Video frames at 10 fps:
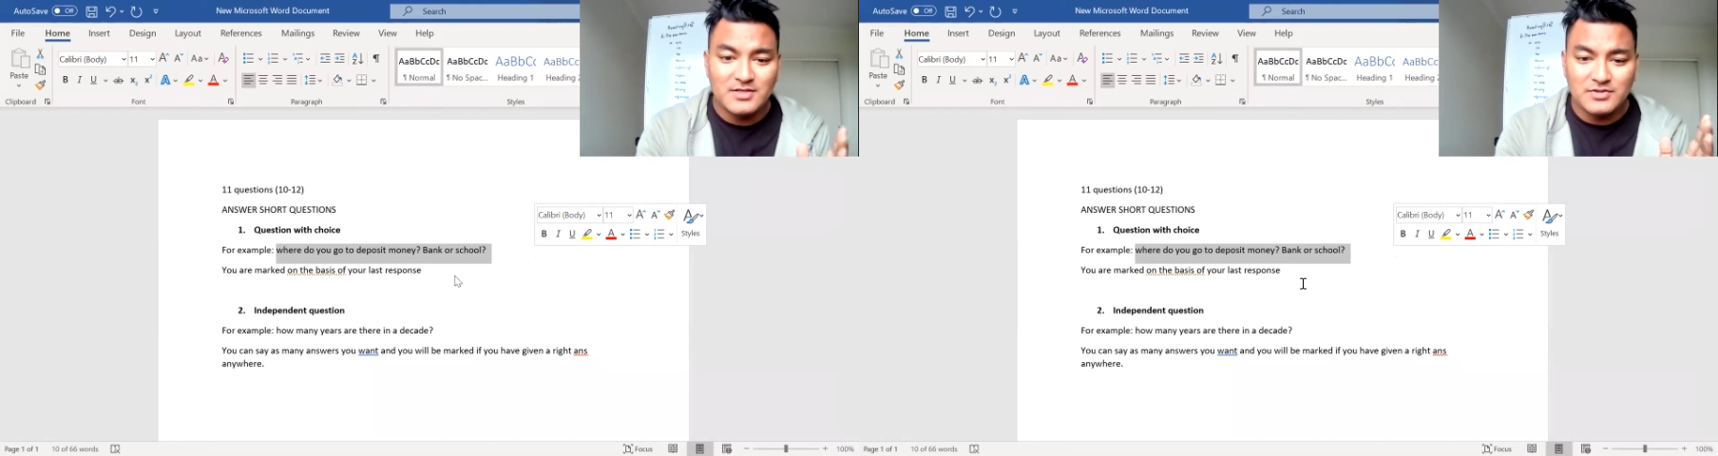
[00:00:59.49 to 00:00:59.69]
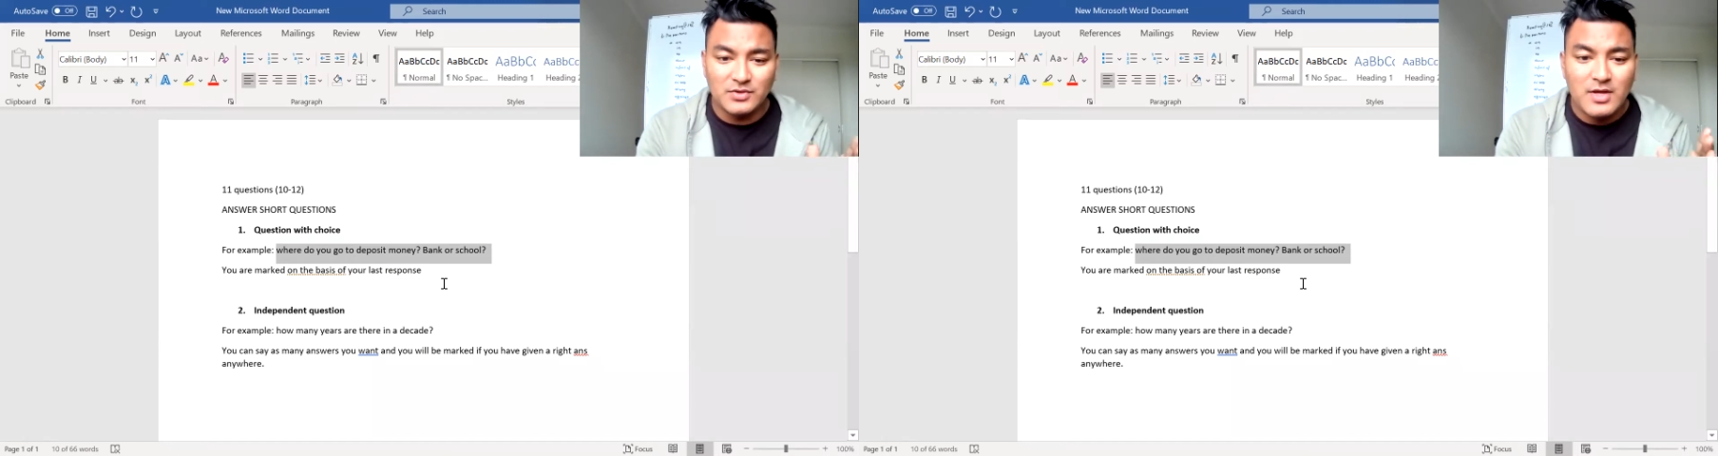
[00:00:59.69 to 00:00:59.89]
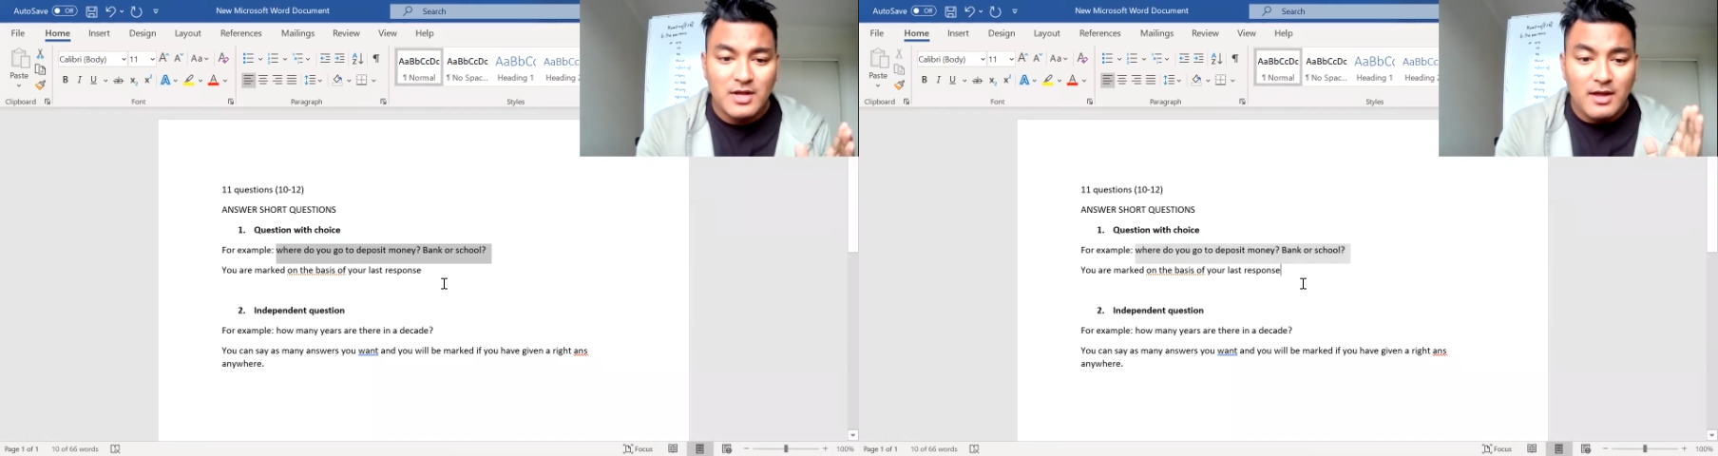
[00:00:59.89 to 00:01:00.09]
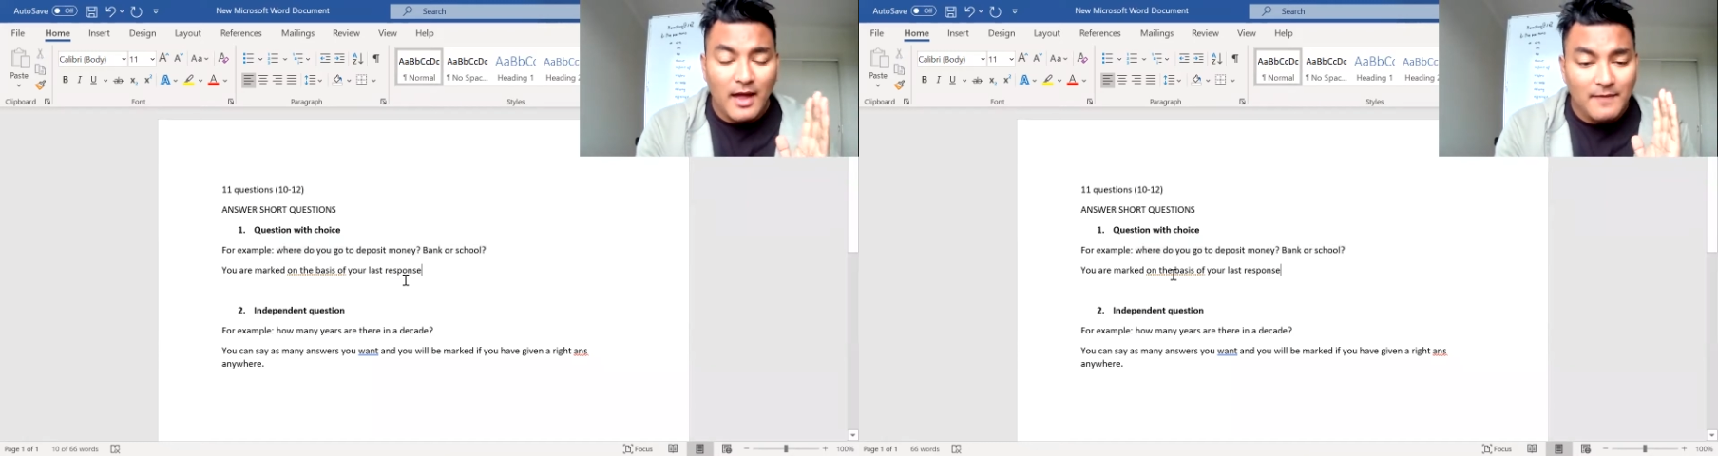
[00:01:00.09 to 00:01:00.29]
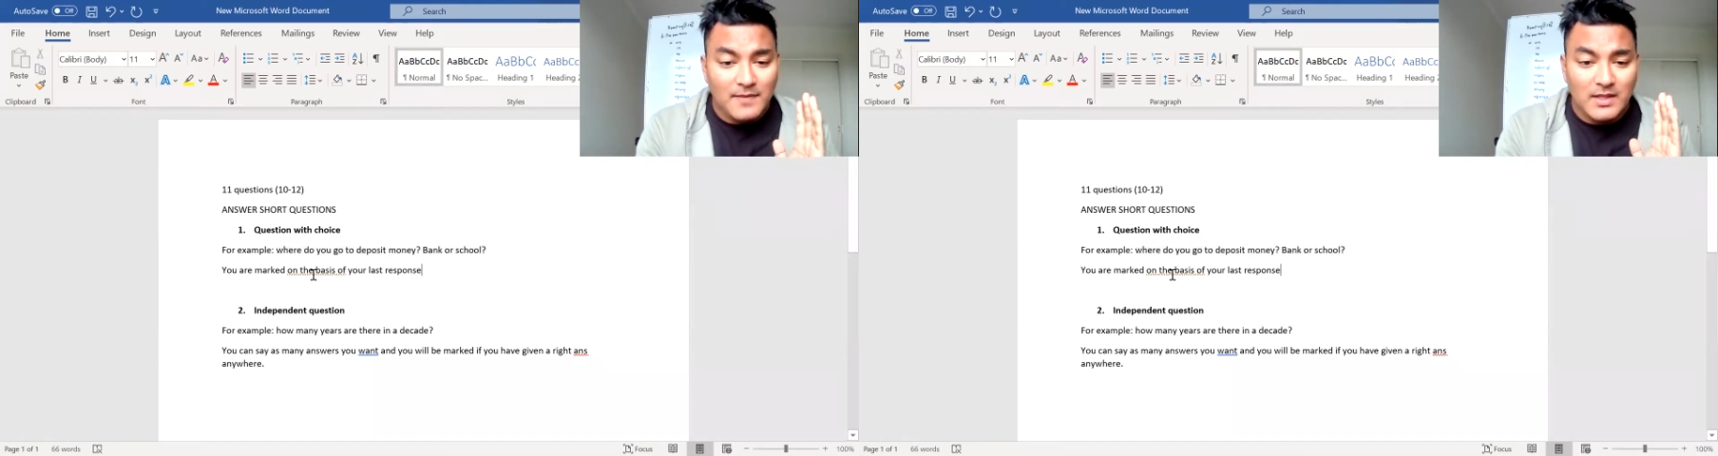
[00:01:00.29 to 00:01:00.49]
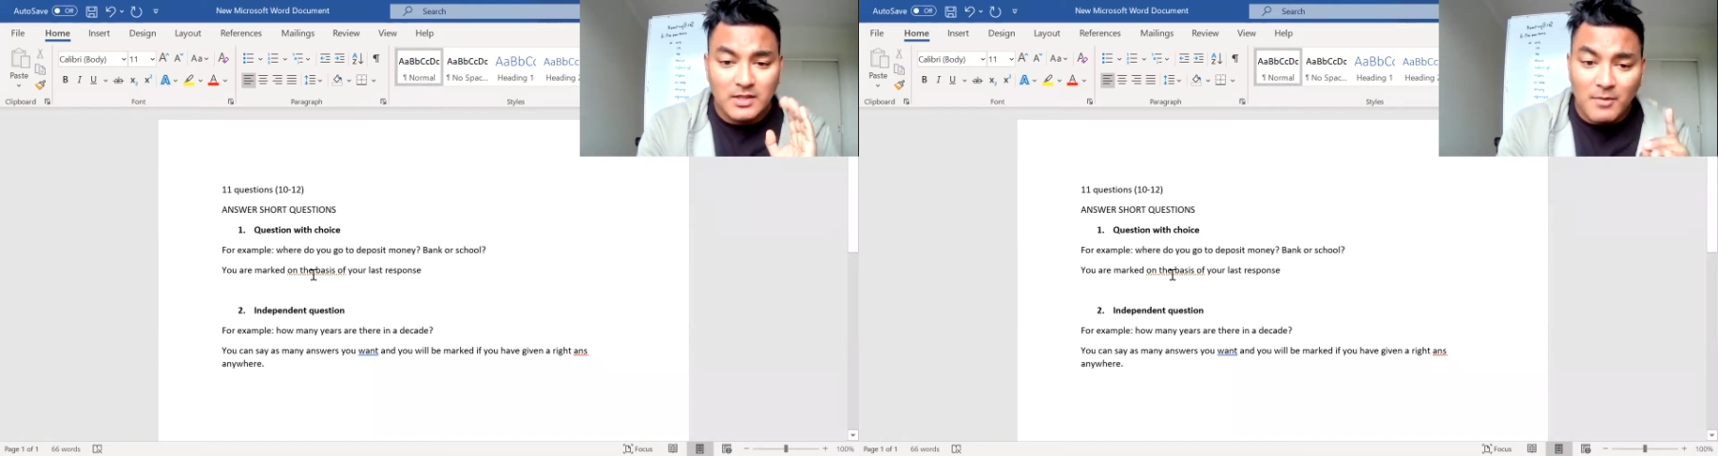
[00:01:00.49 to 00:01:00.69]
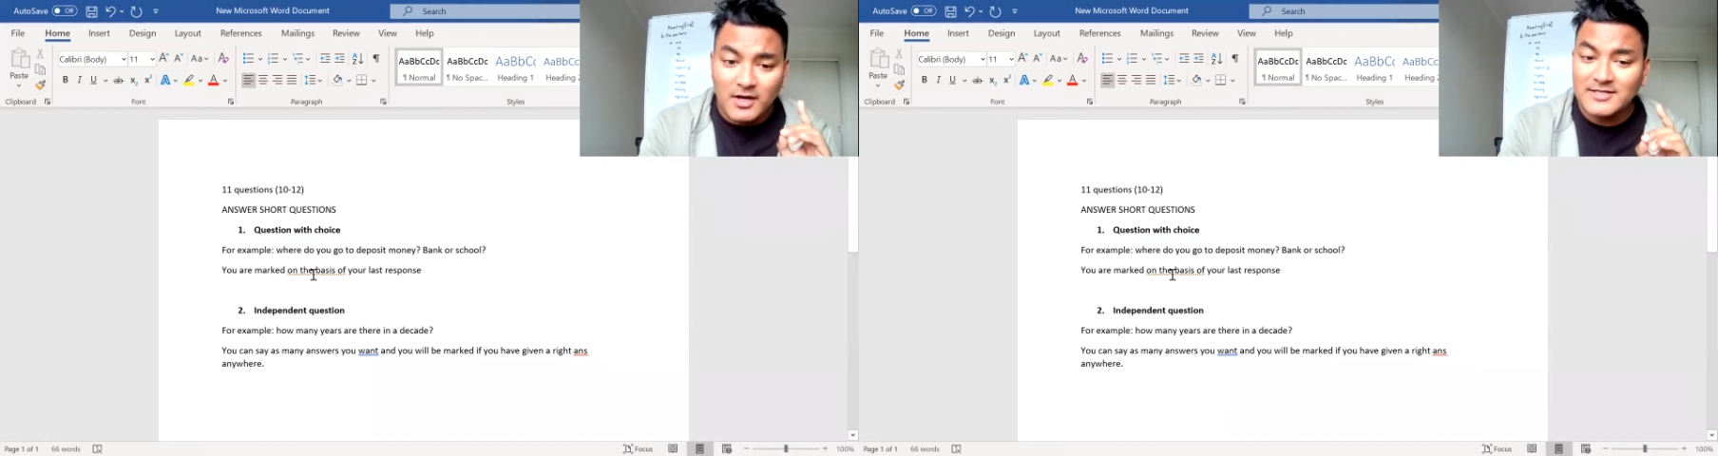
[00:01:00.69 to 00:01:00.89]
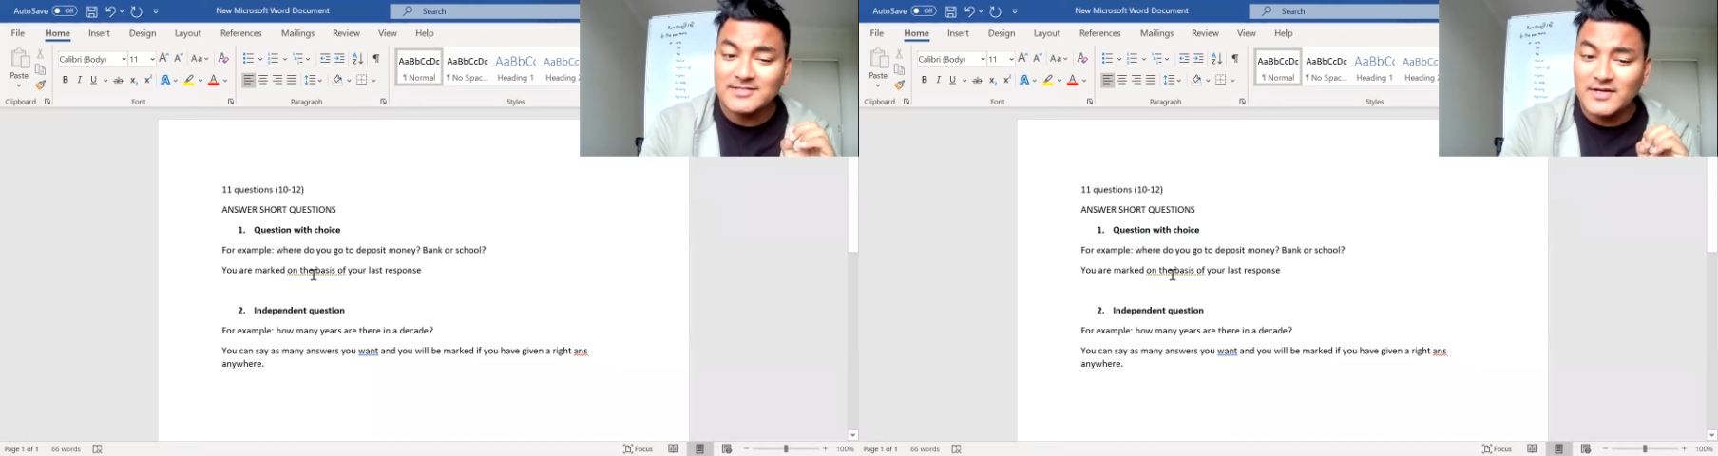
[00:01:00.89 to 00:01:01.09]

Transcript: So, and then the marking